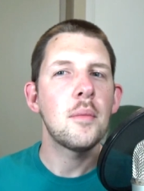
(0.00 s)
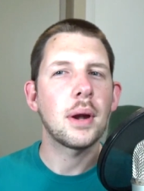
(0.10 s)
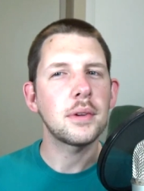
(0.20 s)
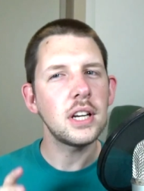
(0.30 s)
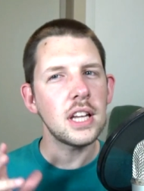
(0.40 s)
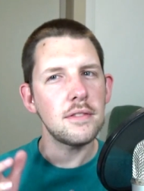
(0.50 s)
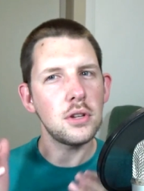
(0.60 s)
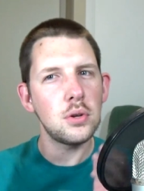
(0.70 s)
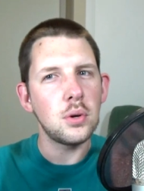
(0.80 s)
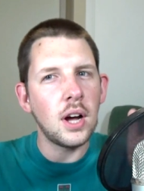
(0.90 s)
but I'm going to give
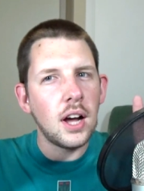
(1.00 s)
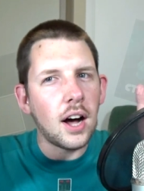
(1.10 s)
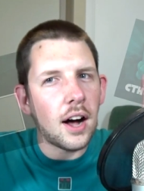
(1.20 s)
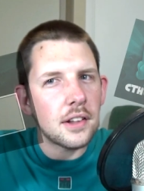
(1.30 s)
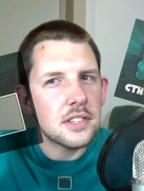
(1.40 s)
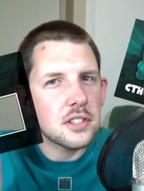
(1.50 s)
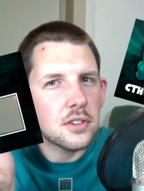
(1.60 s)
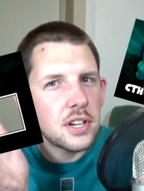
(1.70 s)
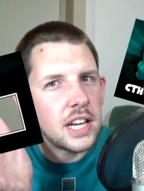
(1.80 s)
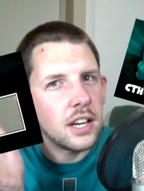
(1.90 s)
you on
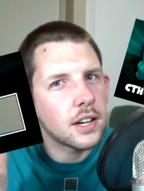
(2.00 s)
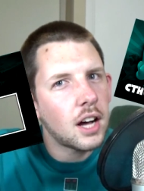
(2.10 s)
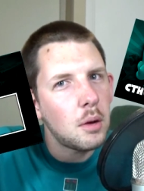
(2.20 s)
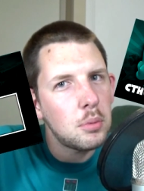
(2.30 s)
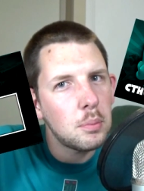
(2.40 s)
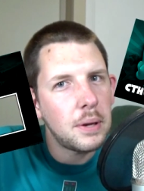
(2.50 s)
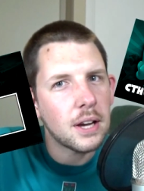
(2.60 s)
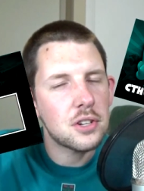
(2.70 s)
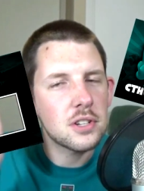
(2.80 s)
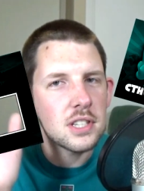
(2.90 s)
screen a couple
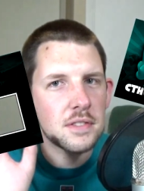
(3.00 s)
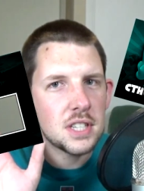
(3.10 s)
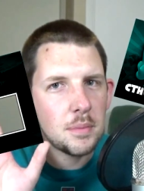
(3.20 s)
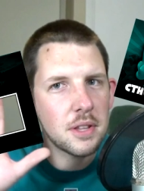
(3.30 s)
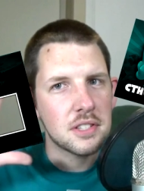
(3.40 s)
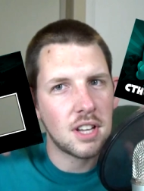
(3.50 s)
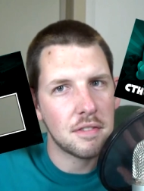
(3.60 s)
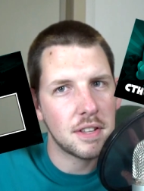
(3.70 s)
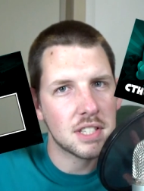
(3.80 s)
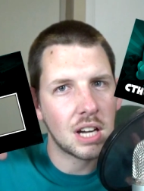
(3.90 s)
pictures of some of the
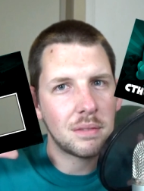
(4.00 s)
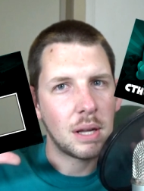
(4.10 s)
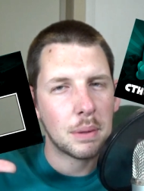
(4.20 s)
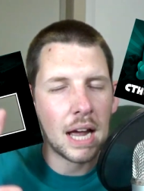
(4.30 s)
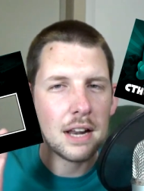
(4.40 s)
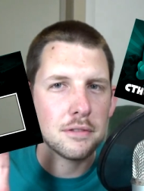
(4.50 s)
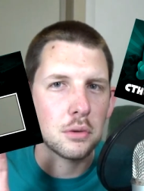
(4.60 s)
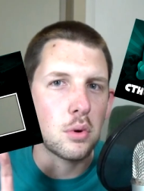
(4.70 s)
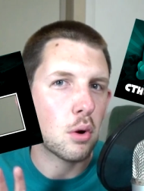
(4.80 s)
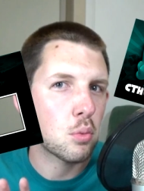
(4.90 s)
stuff that's coming up, kind of
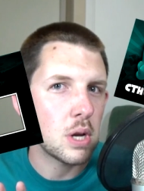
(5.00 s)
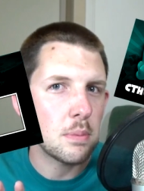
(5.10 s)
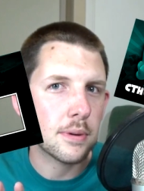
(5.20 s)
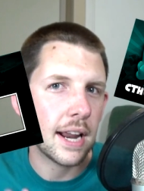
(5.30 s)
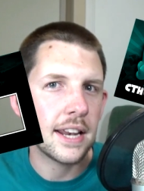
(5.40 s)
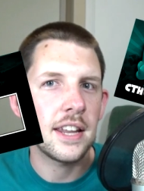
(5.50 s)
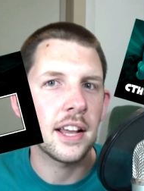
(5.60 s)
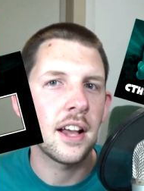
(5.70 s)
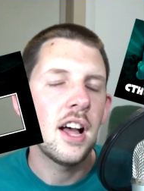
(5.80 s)
a rebranding